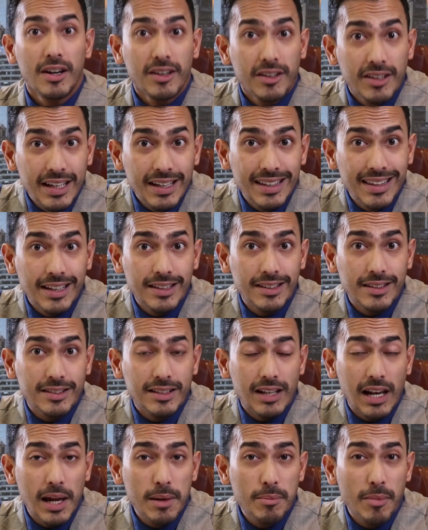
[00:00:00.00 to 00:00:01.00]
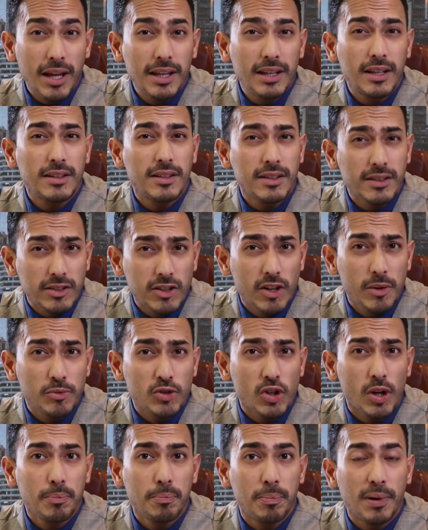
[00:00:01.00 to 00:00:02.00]
Read the disclaimer in the
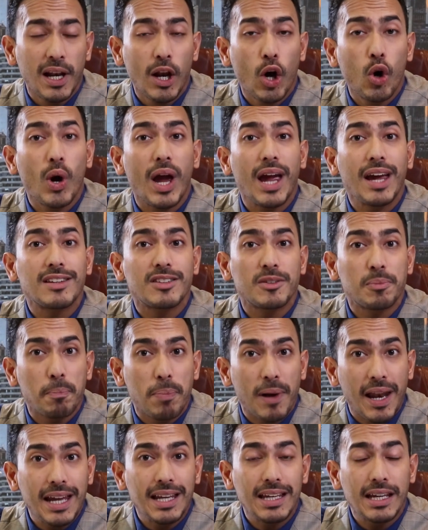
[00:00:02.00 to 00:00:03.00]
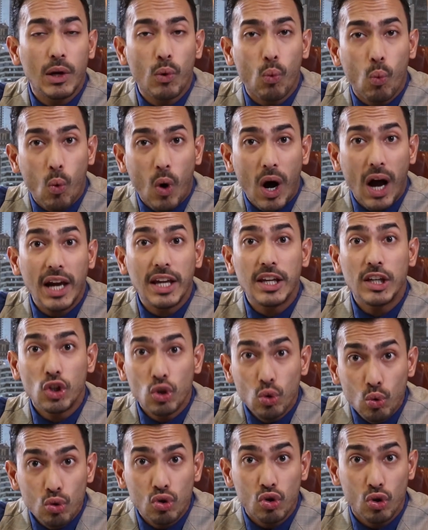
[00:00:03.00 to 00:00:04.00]
description below explaining why
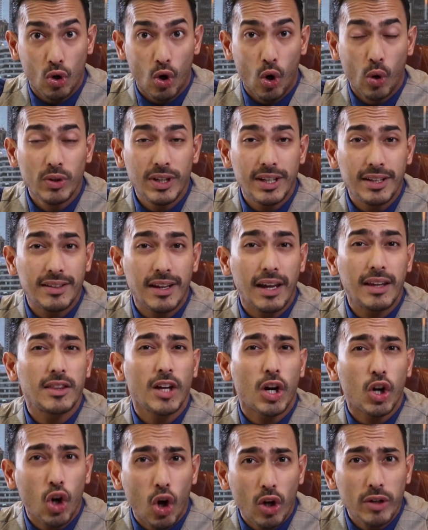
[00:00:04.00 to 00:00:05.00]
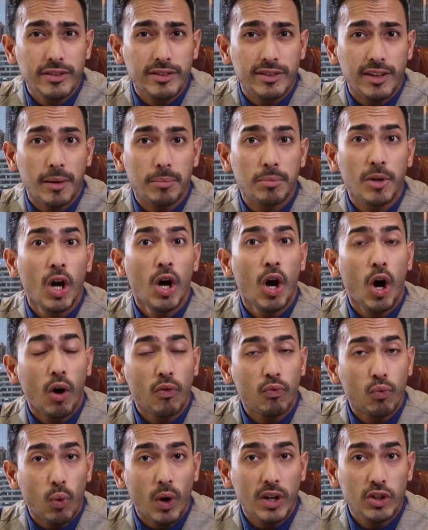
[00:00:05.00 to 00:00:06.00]
you should only take the concept
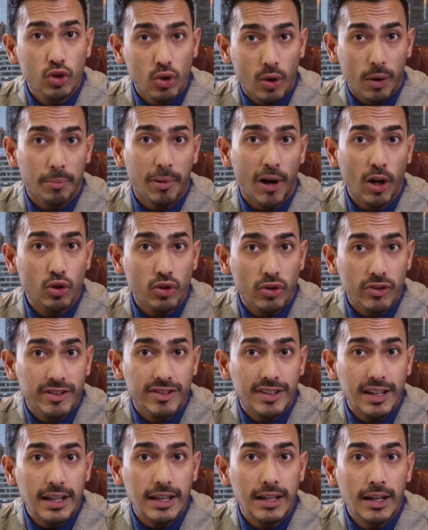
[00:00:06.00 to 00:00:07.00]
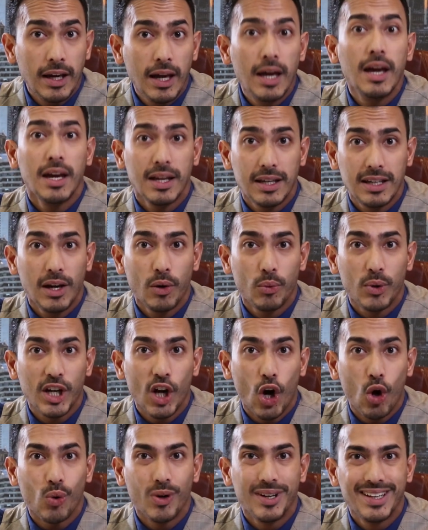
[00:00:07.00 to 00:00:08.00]
of what you're about to see. Here we
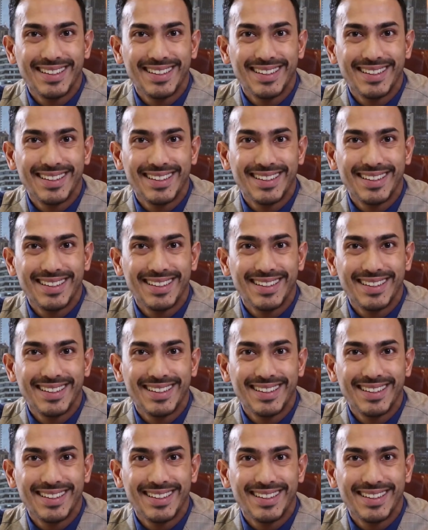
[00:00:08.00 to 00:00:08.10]
go.